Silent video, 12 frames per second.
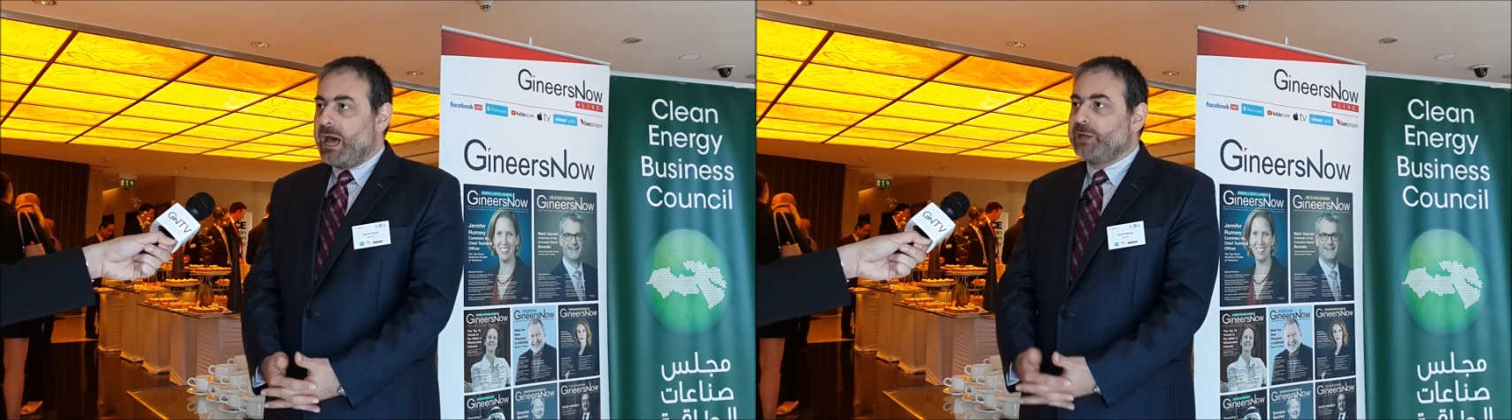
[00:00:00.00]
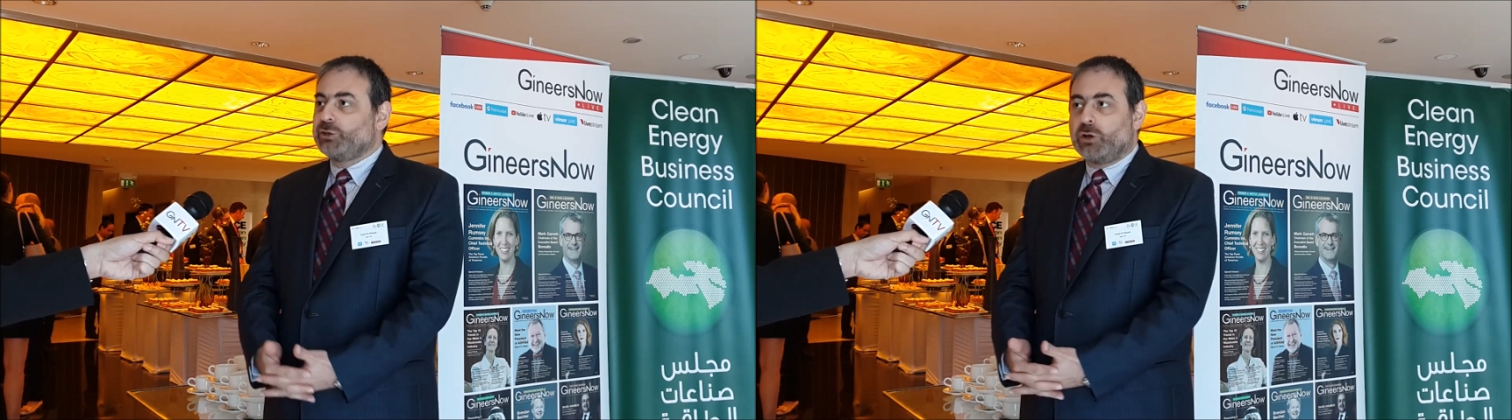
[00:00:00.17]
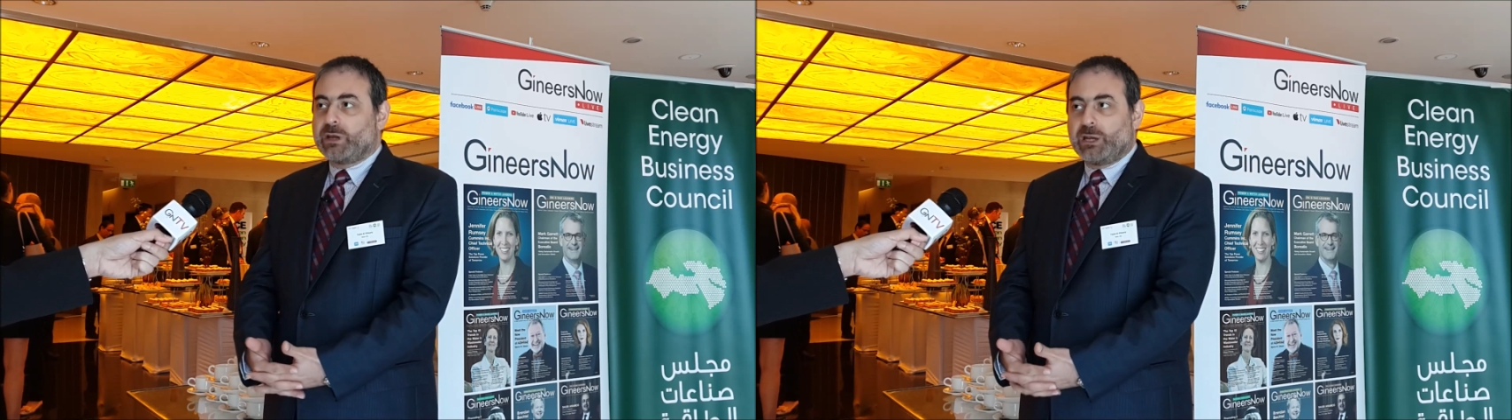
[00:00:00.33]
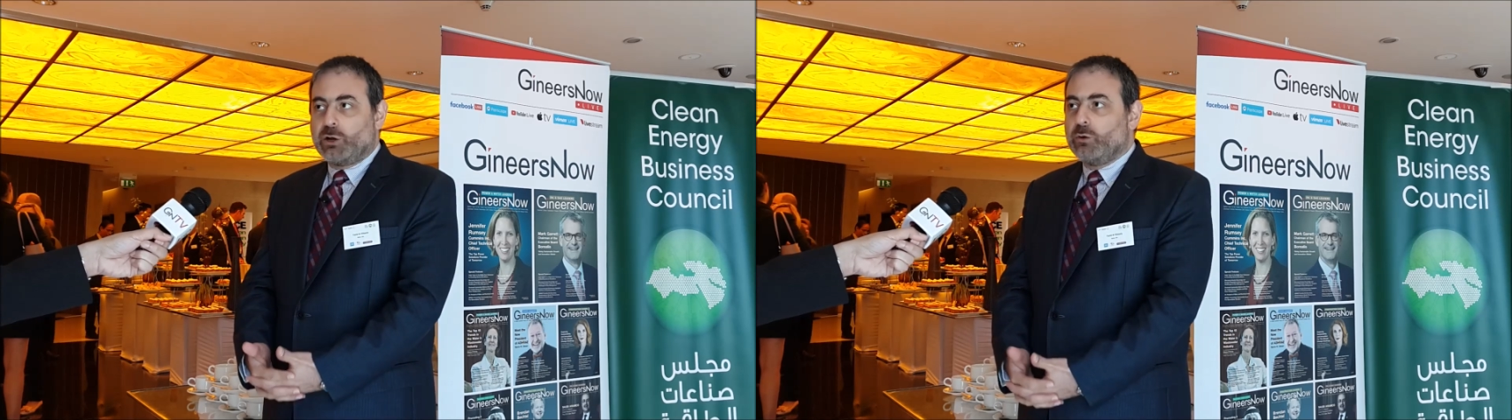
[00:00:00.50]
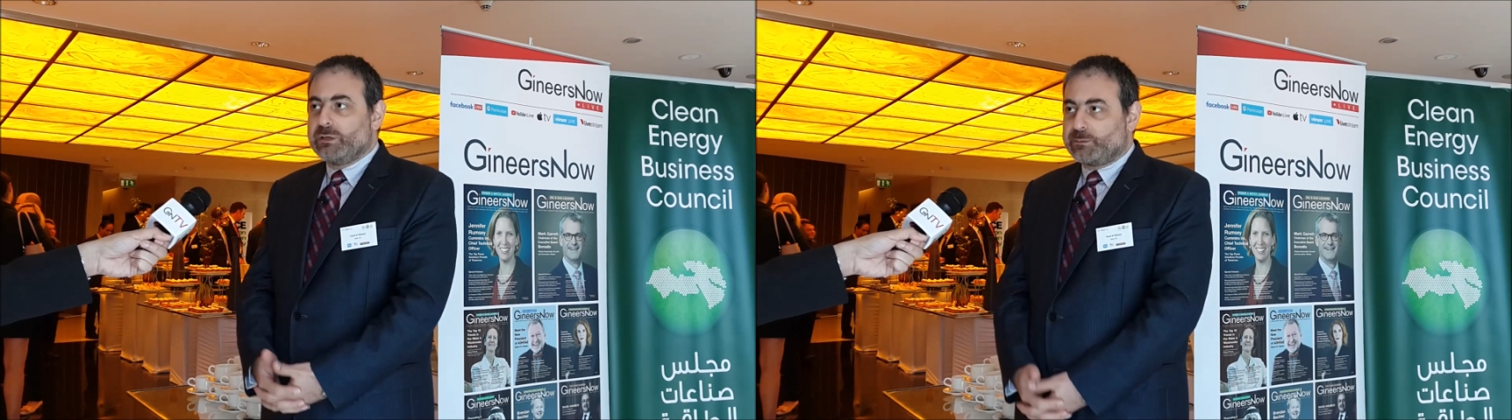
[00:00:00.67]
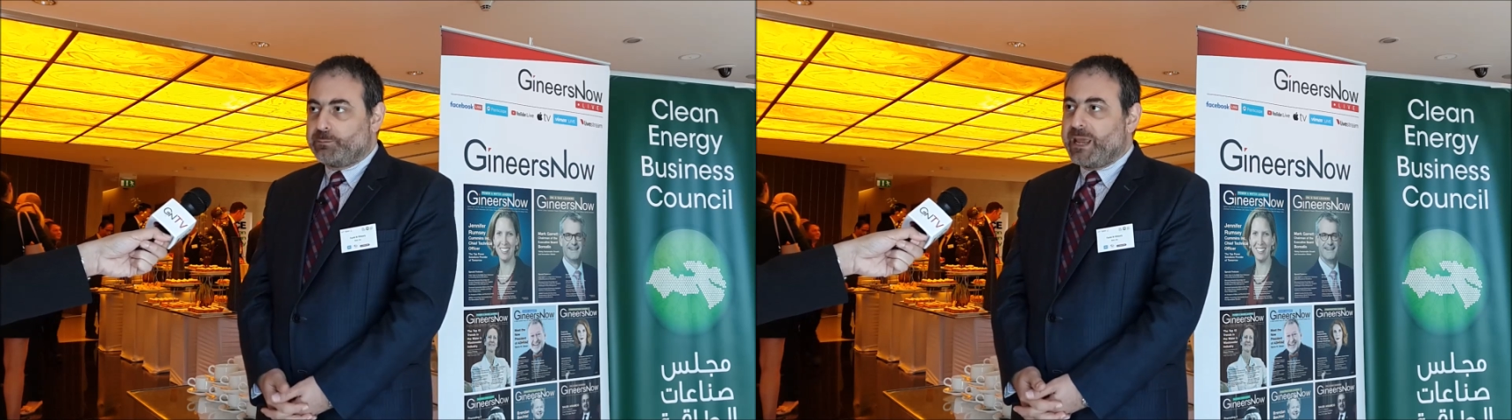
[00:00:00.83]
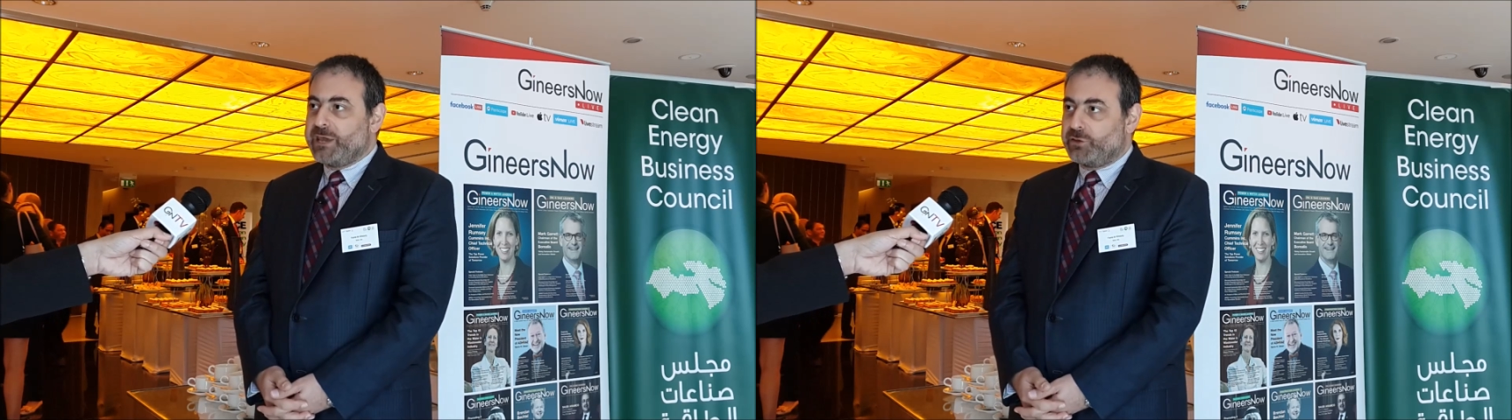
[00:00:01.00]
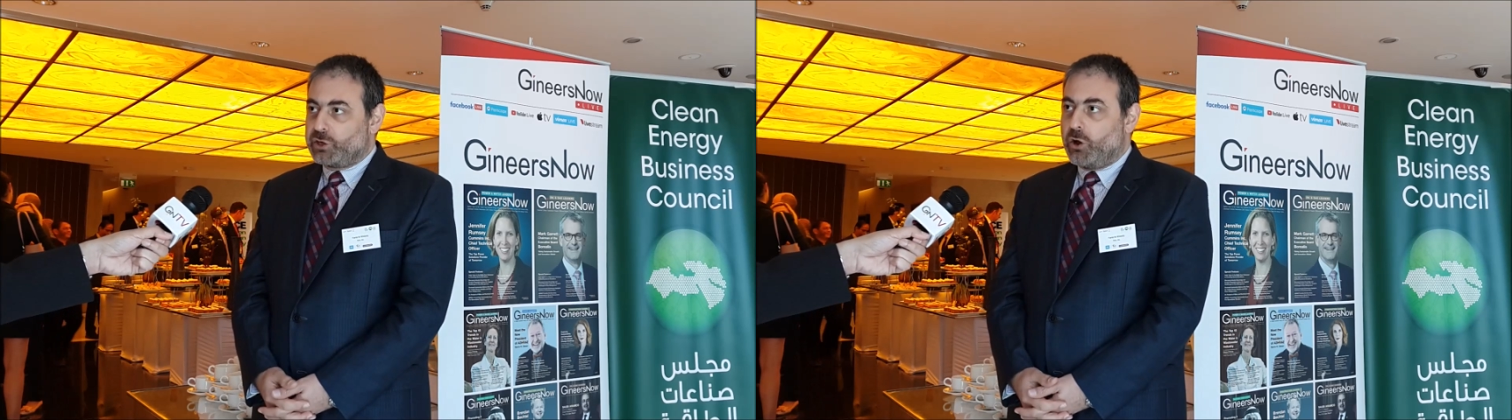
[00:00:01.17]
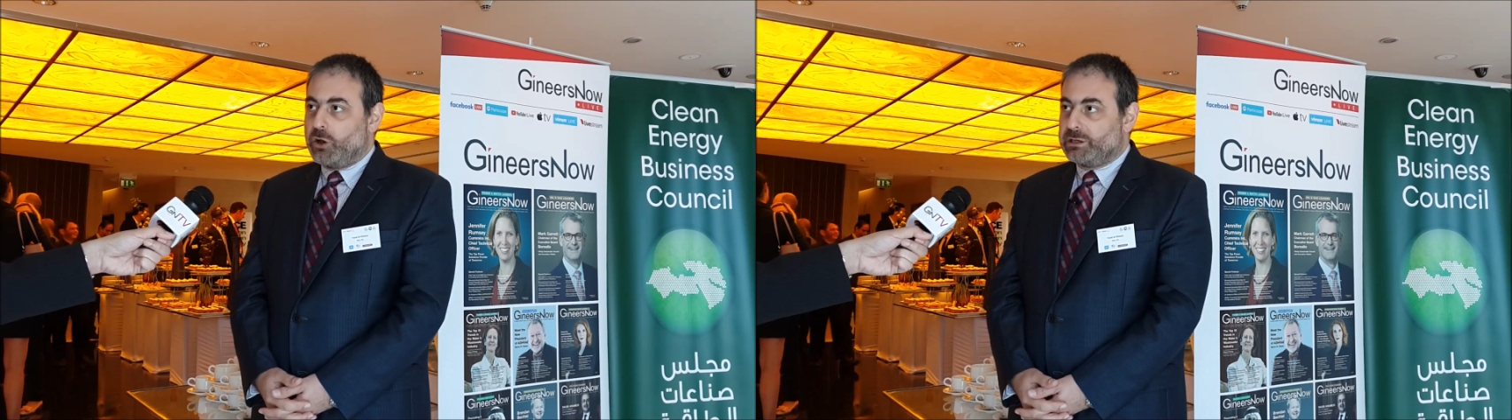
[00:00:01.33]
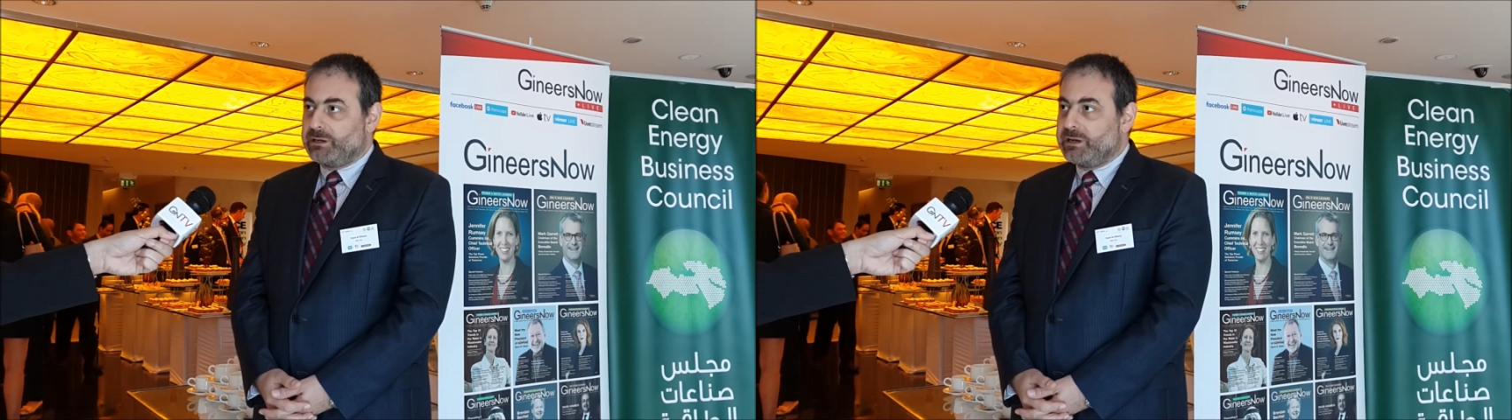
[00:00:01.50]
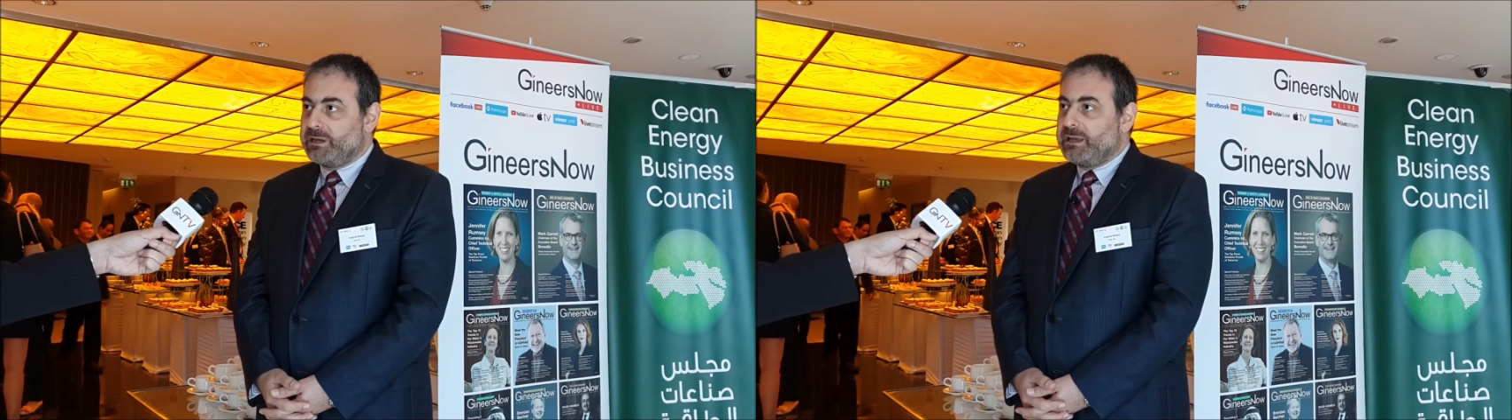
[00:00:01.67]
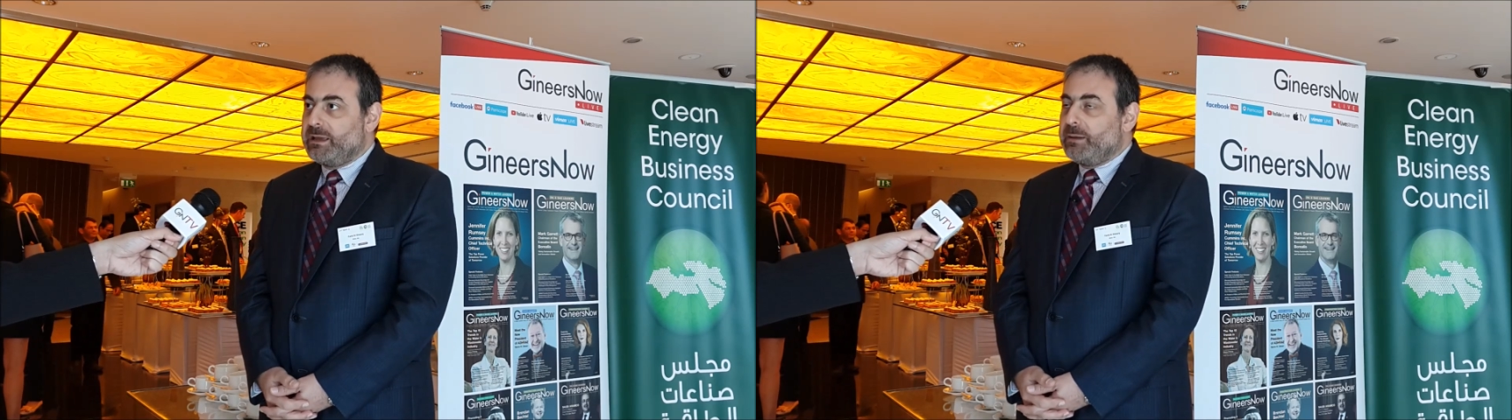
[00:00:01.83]
Itron can always play the
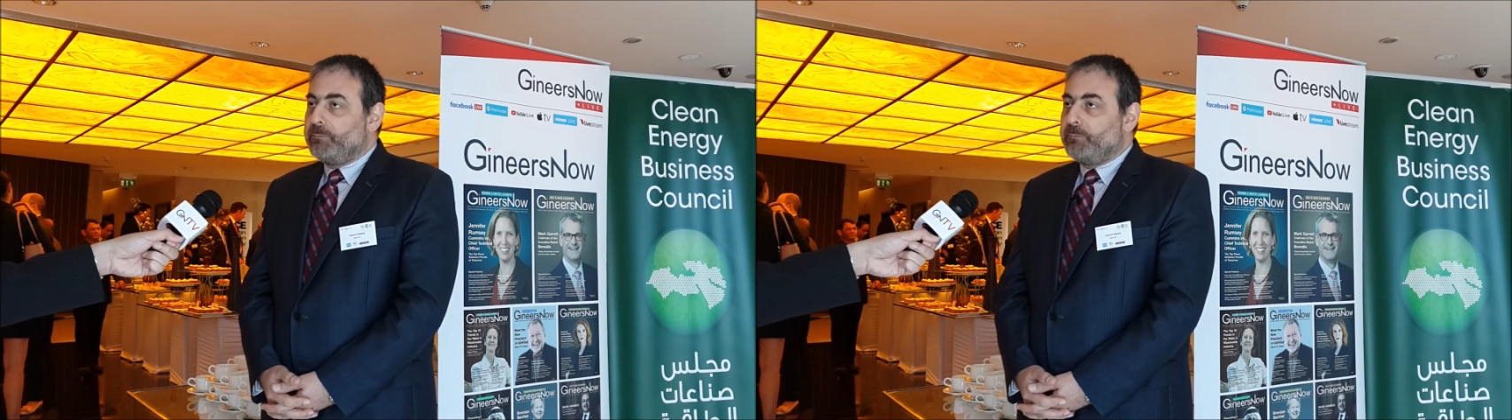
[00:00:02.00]
role.